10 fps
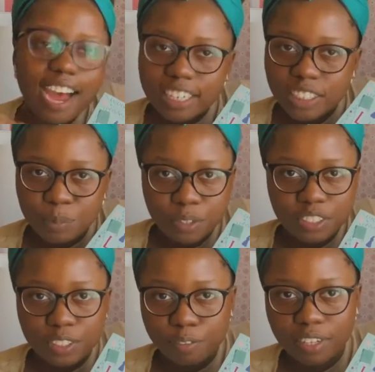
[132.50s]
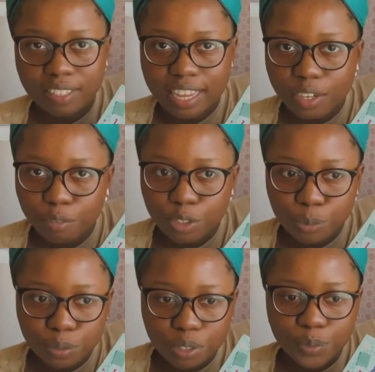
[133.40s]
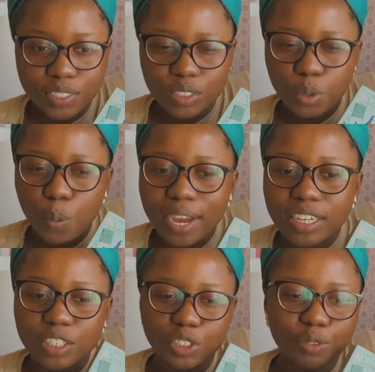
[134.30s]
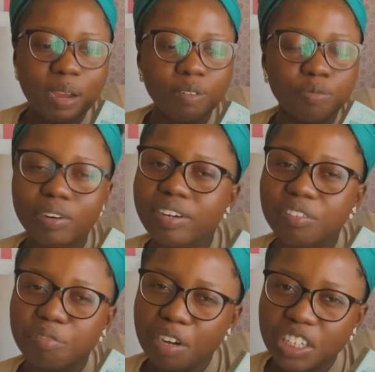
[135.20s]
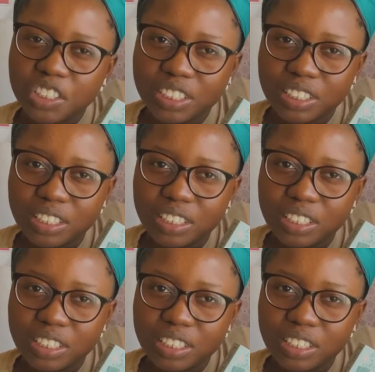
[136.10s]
I just personally feel like the end of this book was quite contrived and very rushed.